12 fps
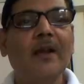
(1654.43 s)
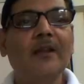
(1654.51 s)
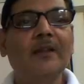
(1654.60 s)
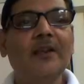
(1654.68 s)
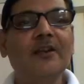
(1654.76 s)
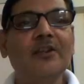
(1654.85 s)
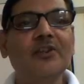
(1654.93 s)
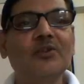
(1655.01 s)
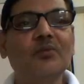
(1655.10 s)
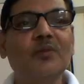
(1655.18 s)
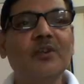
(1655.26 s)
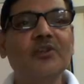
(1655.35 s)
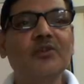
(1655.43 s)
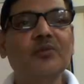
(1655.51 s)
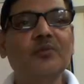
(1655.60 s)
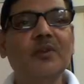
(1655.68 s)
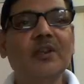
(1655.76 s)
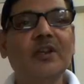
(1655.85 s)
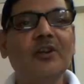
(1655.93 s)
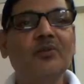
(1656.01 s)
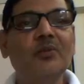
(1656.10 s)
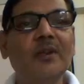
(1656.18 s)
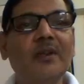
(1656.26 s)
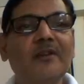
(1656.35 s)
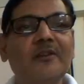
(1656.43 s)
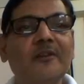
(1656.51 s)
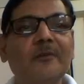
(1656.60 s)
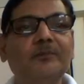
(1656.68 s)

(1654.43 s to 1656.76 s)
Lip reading: and that is once we calculate